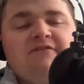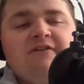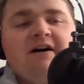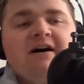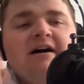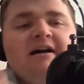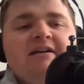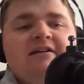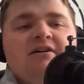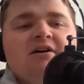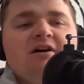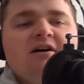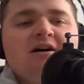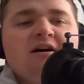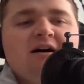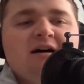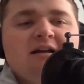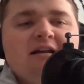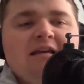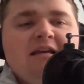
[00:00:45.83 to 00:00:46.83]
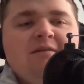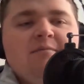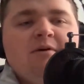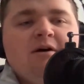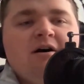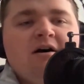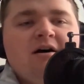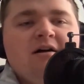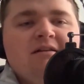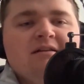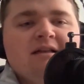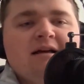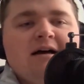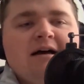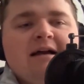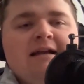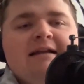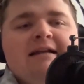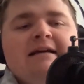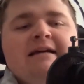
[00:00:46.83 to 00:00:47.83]
find on EMA
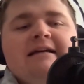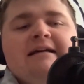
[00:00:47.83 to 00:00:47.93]
Online